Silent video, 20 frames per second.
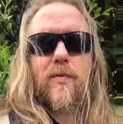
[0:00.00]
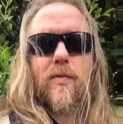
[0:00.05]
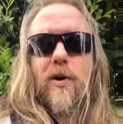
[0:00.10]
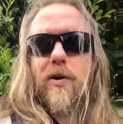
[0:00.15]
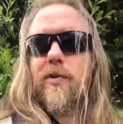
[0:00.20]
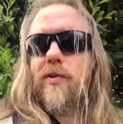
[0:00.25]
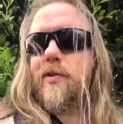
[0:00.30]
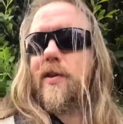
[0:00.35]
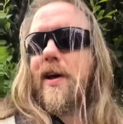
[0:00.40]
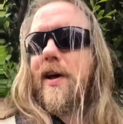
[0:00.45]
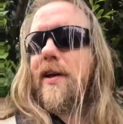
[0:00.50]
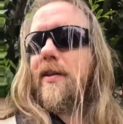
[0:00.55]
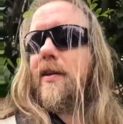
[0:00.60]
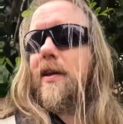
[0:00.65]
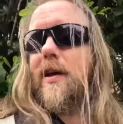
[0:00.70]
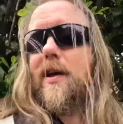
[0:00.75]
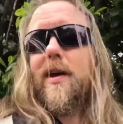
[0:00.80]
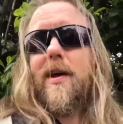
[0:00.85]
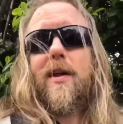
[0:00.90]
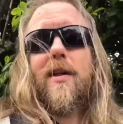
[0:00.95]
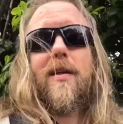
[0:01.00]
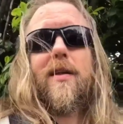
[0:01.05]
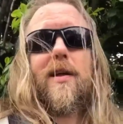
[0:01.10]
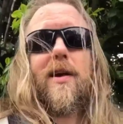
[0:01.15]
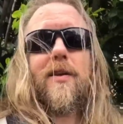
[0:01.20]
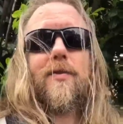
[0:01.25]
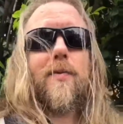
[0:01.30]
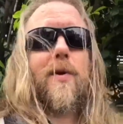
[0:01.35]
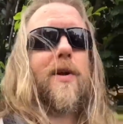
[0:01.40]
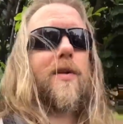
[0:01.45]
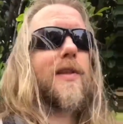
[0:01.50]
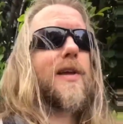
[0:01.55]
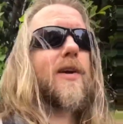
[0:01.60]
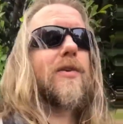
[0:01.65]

once, and to be honest,